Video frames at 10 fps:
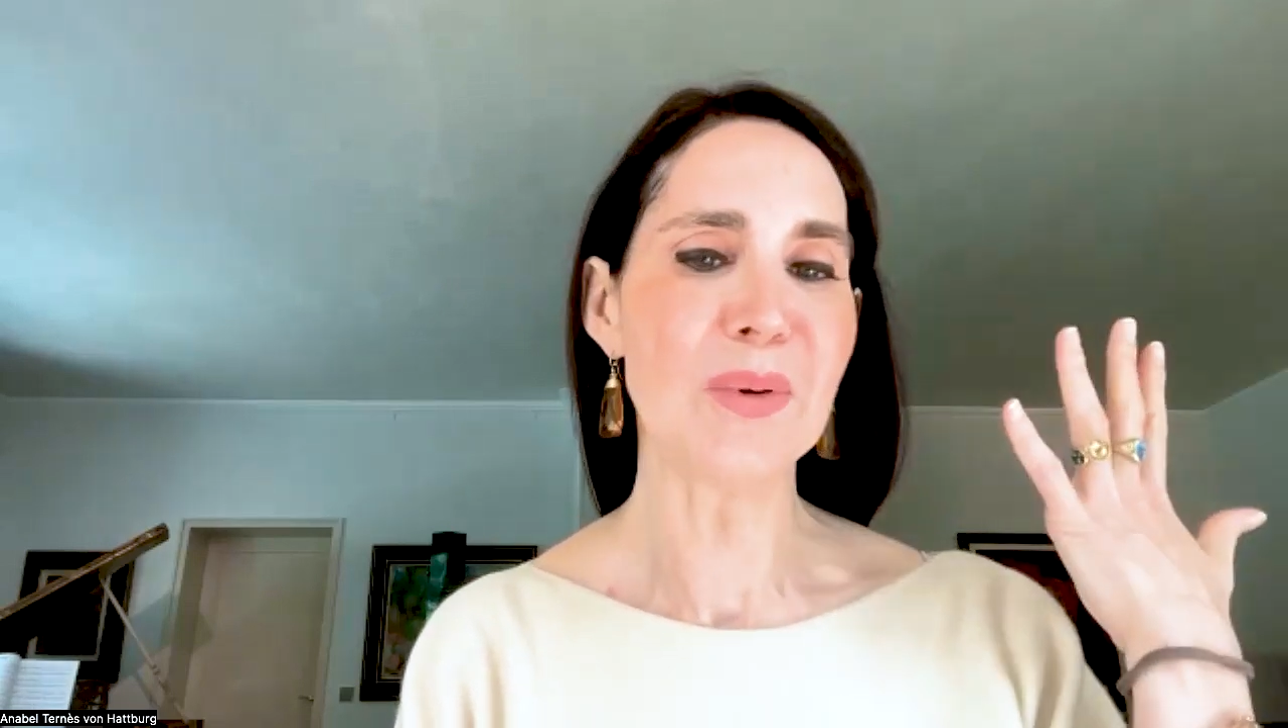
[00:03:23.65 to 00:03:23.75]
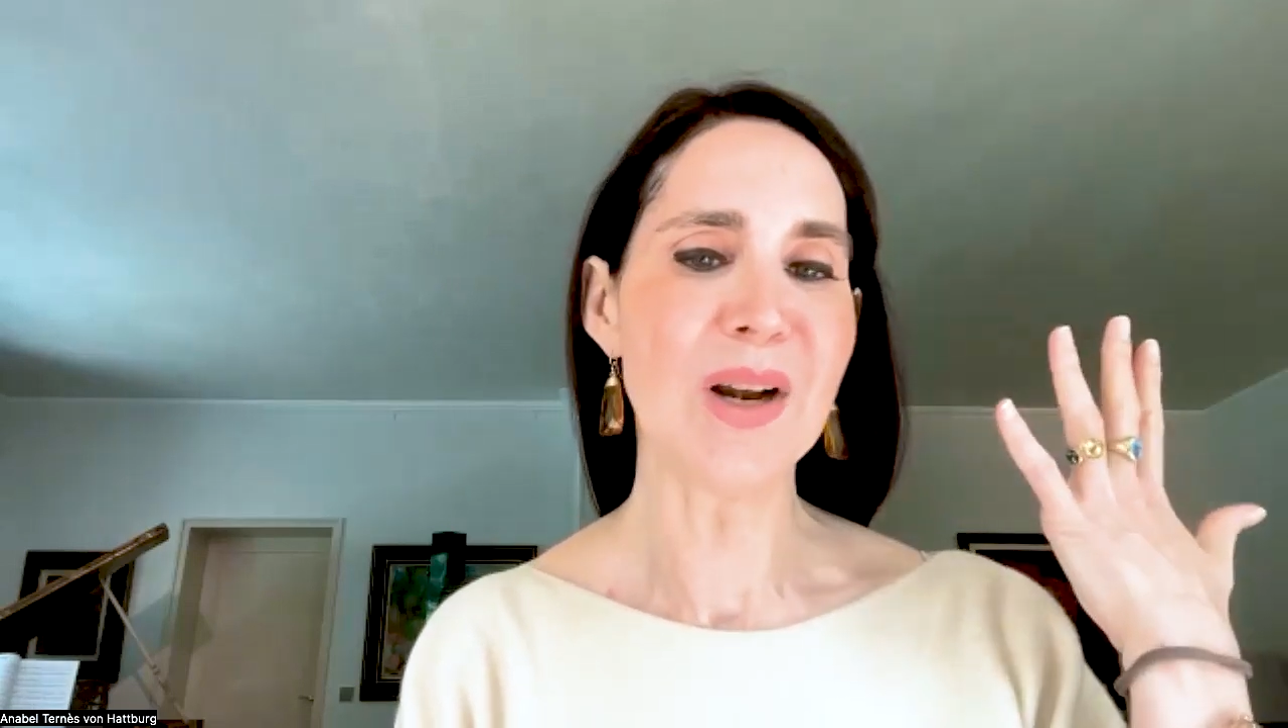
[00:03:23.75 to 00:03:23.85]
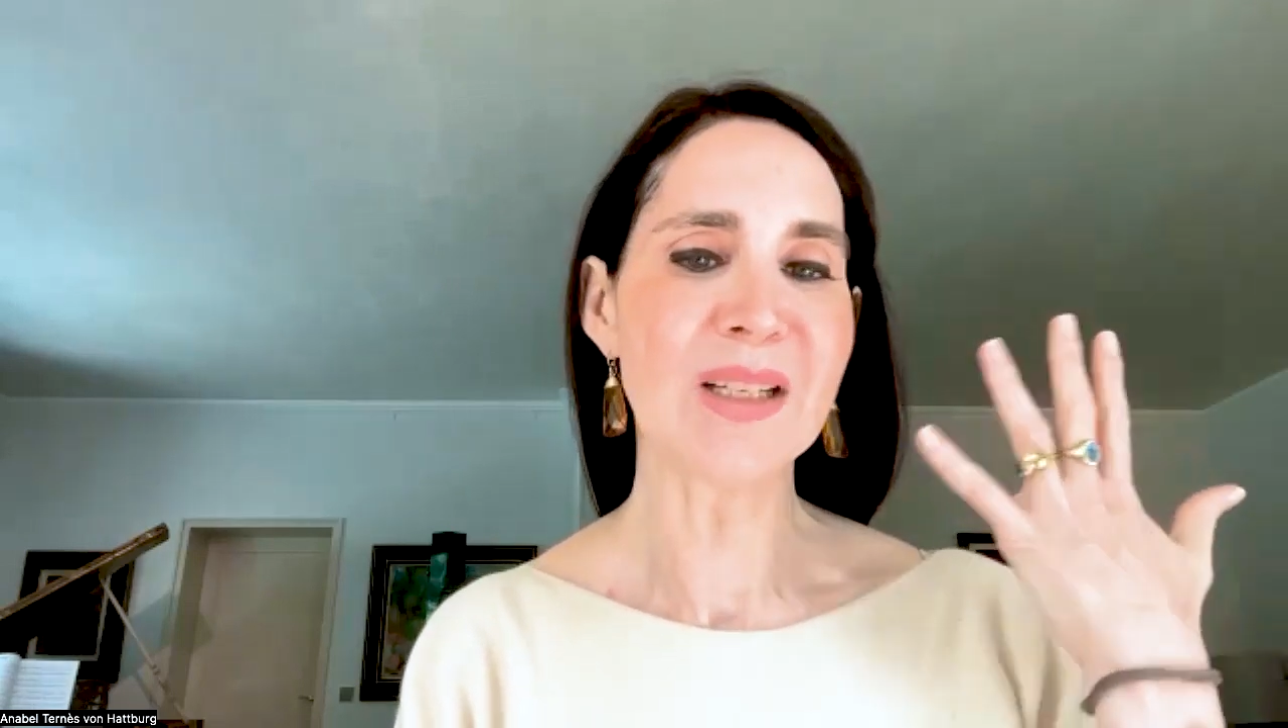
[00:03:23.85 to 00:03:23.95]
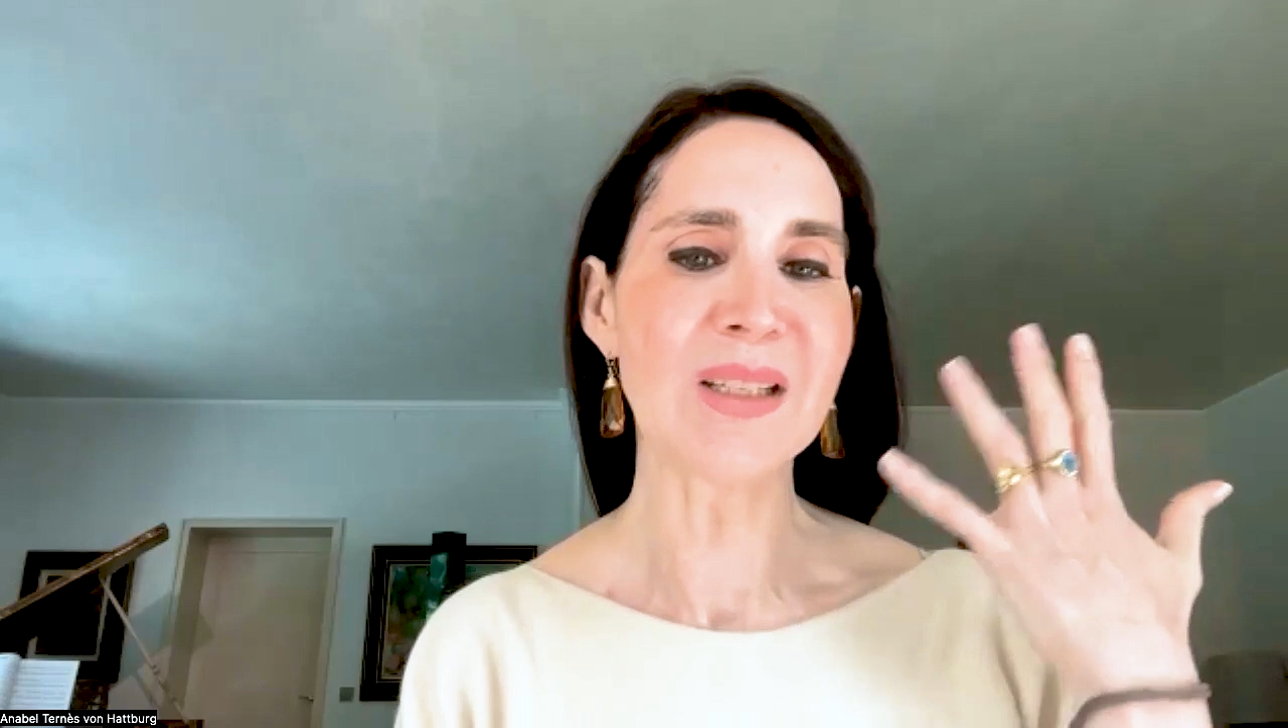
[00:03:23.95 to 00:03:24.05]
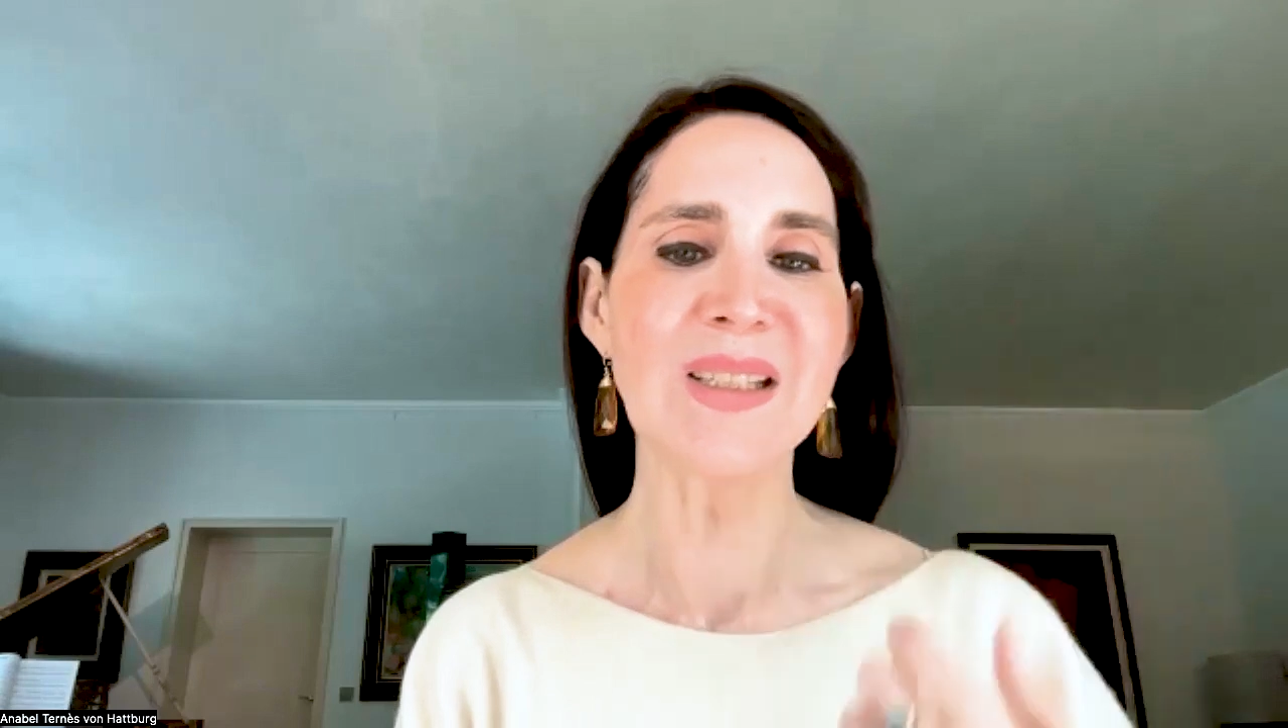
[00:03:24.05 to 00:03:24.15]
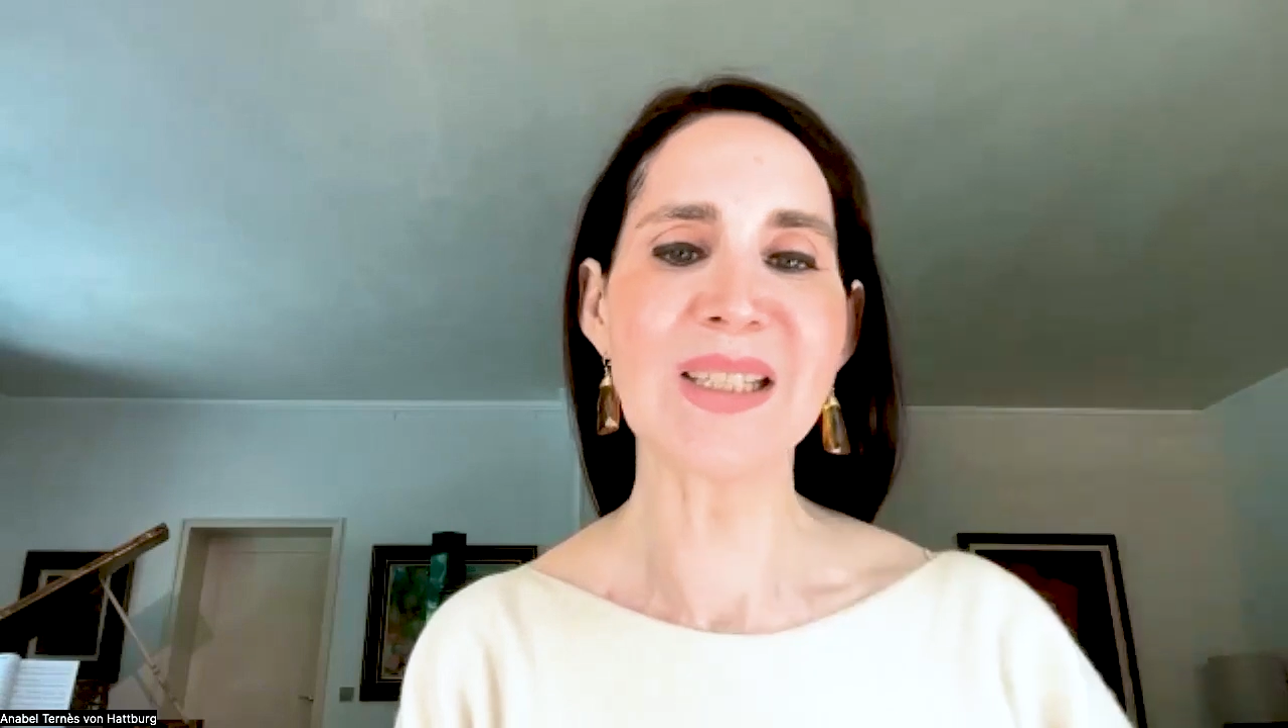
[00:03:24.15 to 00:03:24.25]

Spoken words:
practice